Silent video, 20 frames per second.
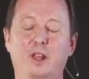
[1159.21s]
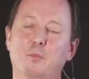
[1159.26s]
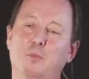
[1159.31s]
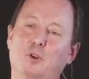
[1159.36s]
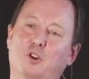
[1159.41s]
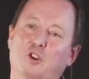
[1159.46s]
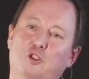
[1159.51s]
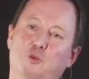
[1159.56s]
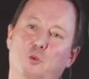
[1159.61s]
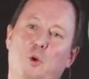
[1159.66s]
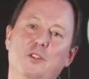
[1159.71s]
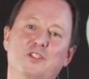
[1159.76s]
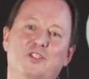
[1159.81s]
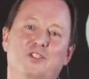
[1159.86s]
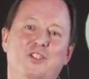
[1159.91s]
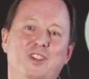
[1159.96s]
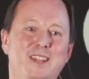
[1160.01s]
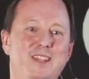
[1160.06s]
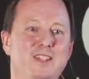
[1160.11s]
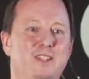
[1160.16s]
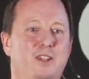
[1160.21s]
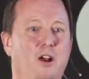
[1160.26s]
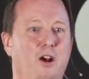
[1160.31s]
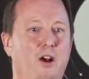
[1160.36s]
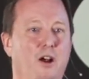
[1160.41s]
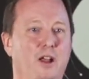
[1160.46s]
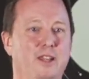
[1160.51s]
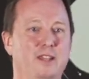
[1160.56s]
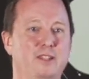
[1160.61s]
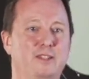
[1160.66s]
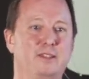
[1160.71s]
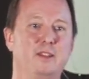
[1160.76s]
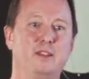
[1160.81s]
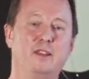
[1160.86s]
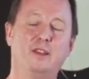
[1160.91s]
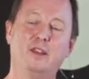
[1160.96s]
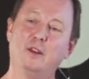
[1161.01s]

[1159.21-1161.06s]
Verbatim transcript: Because once these guys